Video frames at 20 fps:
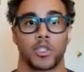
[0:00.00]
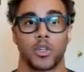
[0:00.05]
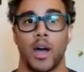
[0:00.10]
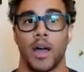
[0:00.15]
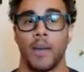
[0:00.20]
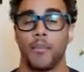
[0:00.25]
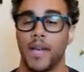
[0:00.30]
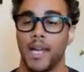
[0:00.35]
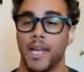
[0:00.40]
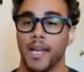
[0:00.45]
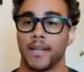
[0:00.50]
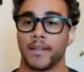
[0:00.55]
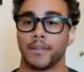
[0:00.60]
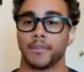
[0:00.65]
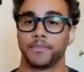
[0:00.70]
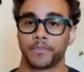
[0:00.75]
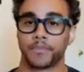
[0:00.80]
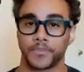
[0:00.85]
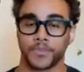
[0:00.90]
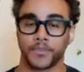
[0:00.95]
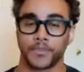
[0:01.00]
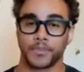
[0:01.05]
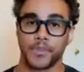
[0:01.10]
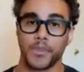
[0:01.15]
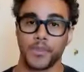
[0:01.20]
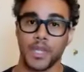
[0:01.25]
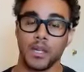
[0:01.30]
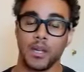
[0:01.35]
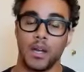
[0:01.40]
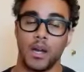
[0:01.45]
So I've been
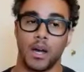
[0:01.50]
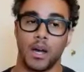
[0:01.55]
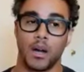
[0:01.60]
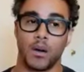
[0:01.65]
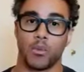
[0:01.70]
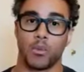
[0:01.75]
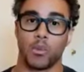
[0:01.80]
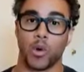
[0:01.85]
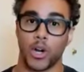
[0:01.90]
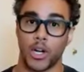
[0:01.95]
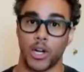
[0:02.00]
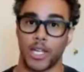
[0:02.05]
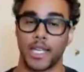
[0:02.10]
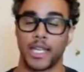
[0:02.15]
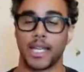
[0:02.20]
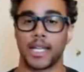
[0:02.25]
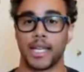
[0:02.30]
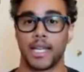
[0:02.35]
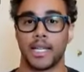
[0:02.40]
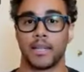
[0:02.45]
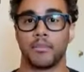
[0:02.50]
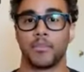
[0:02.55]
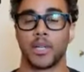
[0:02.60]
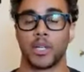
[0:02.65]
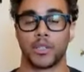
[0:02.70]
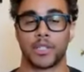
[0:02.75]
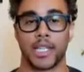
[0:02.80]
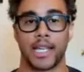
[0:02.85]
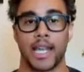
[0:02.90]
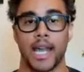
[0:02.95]
working and
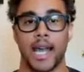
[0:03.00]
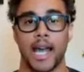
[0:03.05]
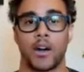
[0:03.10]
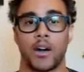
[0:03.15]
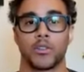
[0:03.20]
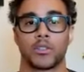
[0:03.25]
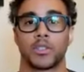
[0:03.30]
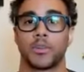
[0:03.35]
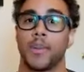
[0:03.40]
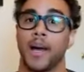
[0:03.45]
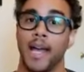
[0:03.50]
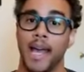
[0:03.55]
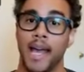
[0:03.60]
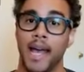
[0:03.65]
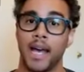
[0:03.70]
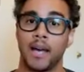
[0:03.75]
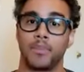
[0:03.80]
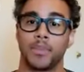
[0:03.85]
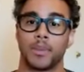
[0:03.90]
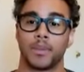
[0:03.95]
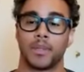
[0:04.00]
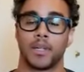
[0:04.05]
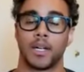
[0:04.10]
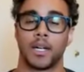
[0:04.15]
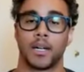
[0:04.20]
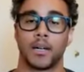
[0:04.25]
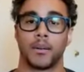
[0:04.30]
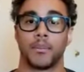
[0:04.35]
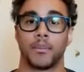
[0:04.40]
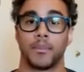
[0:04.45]
building out my app.
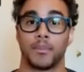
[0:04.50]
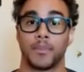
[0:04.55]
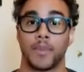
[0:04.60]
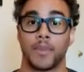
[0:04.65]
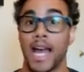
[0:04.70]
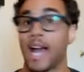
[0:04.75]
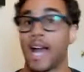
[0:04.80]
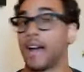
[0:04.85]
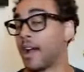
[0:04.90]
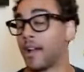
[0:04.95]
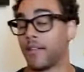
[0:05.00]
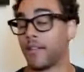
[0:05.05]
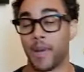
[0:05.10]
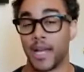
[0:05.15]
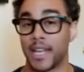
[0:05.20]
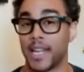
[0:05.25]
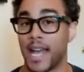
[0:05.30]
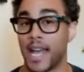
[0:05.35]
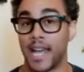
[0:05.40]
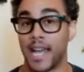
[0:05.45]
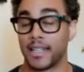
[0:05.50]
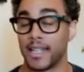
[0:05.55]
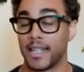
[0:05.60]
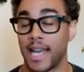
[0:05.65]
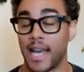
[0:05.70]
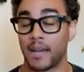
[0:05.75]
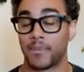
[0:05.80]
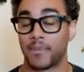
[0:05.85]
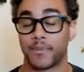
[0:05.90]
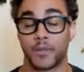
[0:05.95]
I've been had
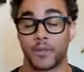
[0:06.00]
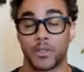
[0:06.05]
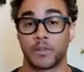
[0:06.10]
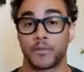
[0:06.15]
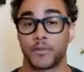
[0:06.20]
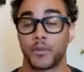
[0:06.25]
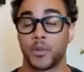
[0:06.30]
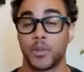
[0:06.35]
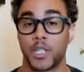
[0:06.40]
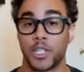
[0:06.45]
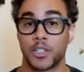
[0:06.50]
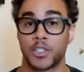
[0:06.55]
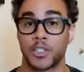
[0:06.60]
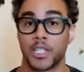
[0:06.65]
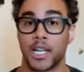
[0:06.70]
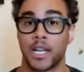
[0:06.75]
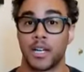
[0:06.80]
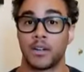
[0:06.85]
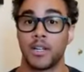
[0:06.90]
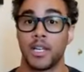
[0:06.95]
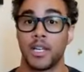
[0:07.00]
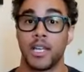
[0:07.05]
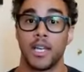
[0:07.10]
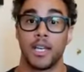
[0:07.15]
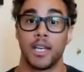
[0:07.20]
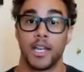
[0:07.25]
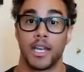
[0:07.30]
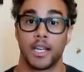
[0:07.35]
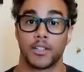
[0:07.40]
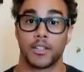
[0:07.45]
an app for a few years now,
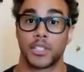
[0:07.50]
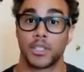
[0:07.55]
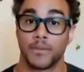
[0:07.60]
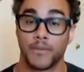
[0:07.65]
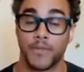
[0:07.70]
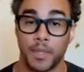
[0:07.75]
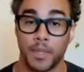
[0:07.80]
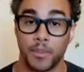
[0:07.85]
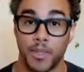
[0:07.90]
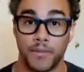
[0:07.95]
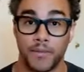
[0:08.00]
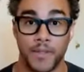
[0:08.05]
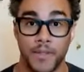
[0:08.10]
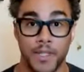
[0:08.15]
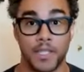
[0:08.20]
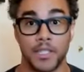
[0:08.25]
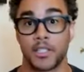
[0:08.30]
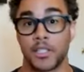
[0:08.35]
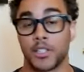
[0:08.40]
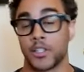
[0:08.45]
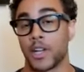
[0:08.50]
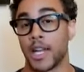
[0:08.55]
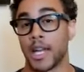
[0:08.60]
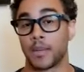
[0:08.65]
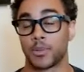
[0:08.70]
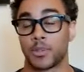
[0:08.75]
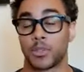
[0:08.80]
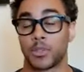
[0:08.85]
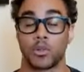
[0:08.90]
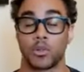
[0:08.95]
Hairston Family Fitness in your
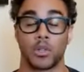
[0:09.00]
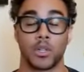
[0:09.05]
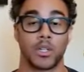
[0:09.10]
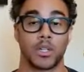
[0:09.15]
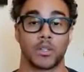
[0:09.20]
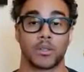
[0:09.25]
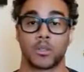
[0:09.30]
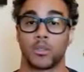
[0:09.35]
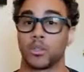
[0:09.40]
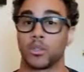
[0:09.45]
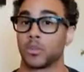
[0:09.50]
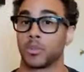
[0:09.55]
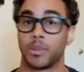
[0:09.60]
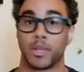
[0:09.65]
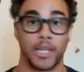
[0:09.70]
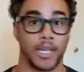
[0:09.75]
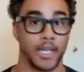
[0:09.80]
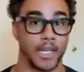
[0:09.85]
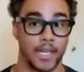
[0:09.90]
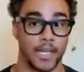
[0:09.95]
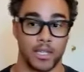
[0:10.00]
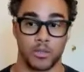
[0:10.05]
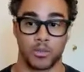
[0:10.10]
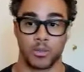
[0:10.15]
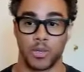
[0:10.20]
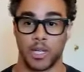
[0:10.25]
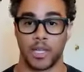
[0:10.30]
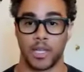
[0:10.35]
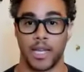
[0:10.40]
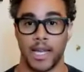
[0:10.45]
app store, Google Play,
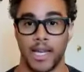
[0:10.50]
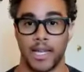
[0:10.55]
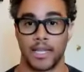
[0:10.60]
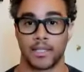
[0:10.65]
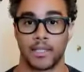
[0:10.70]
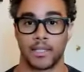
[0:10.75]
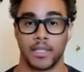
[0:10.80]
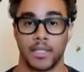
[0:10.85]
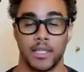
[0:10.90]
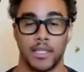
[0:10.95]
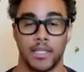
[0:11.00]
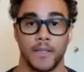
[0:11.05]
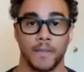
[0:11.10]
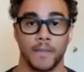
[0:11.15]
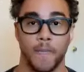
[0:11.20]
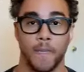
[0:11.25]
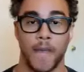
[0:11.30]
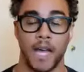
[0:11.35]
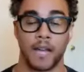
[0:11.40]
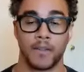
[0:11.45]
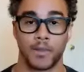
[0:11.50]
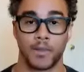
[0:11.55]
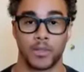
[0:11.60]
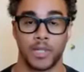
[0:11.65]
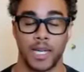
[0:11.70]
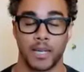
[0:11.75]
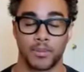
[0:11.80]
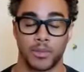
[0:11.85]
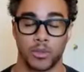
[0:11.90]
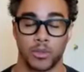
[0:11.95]
as well as the
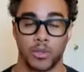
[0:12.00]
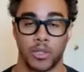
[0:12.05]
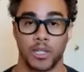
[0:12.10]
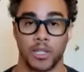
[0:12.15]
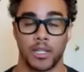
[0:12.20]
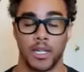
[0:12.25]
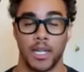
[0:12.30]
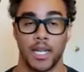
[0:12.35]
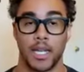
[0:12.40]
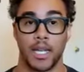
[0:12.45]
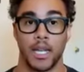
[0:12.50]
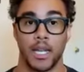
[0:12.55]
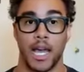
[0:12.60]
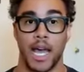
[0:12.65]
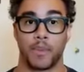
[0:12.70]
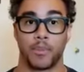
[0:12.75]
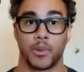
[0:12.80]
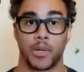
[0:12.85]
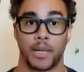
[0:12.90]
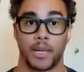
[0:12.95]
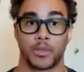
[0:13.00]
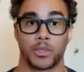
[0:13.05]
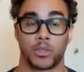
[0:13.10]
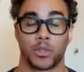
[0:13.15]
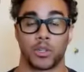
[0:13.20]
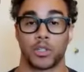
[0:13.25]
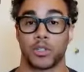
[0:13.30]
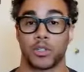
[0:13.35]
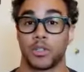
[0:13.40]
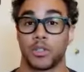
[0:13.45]
iPhone app store, Apple app
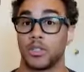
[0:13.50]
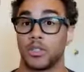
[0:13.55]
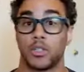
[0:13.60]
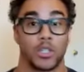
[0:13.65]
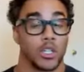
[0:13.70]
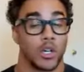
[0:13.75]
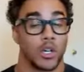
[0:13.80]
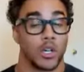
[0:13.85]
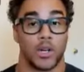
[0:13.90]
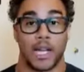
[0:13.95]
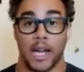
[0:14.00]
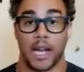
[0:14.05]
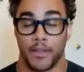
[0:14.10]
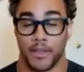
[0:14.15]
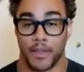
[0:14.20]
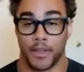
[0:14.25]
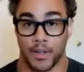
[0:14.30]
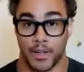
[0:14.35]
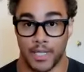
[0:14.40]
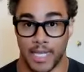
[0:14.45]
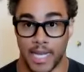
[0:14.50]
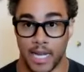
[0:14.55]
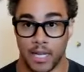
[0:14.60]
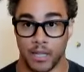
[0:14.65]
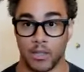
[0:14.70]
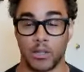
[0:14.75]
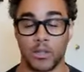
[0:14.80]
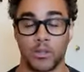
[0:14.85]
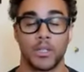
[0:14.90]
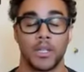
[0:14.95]
store. You can go down there and
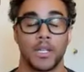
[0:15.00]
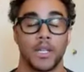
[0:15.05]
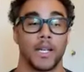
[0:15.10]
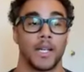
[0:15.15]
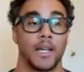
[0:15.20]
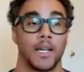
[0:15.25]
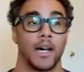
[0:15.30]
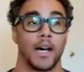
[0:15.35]
download.